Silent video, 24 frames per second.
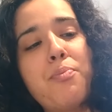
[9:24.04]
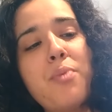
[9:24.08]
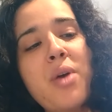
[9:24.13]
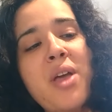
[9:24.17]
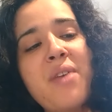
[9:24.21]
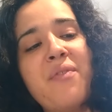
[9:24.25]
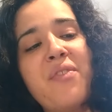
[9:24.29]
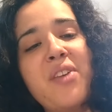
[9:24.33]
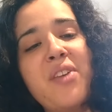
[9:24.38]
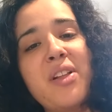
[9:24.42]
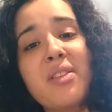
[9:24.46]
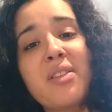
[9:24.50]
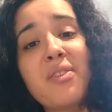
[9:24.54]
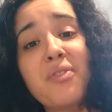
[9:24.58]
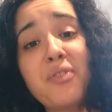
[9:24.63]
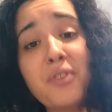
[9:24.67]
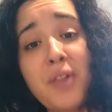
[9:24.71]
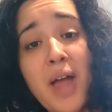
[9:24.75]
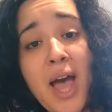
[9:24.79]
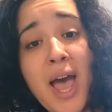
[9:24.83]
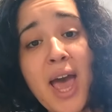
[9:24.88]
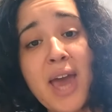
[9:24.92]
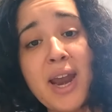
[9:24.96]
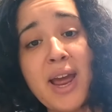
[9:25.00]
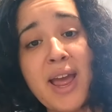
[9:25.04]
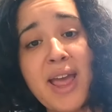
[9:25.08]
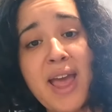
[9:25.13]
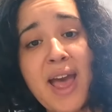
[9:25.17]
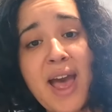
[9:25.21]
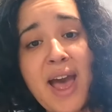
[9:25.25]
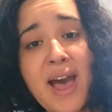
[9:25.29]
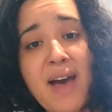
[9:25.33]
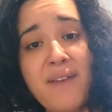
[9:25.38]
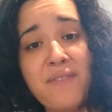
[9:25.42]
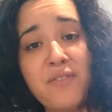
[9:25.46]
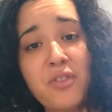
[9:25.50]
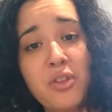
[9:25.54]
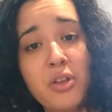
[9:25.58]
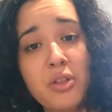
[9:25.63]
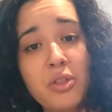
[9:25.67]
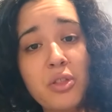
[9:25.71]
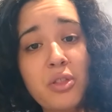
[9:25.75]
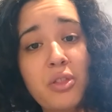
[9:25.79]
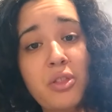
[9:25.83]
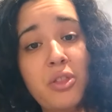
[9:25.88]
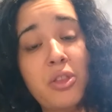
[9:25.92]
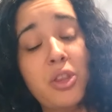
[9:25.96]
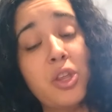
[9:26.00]
if it's flat, I have to
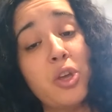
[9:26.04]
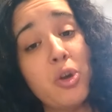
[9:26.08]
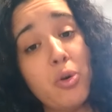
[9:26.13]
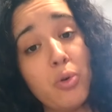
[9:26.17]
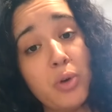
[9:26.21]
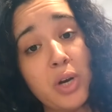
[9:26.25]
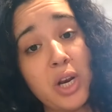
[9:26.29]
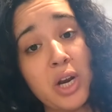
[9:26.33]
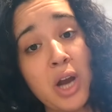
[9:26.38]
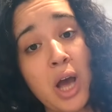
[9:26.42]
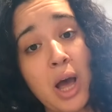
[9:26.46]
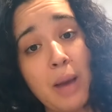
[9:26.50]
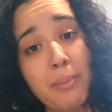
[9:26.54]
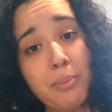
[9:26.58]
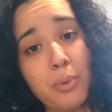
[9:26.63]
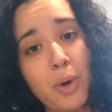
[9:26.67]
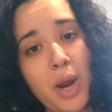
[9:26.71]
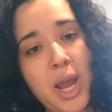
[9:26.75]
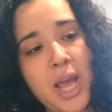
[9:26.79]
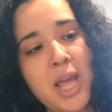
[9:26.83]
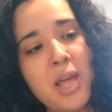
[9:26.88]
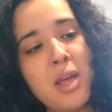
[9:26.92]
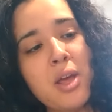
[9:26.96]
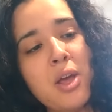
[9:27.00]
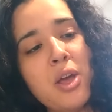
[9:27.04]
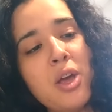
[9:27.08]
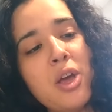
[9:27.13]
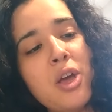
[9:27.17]
tune it up, right?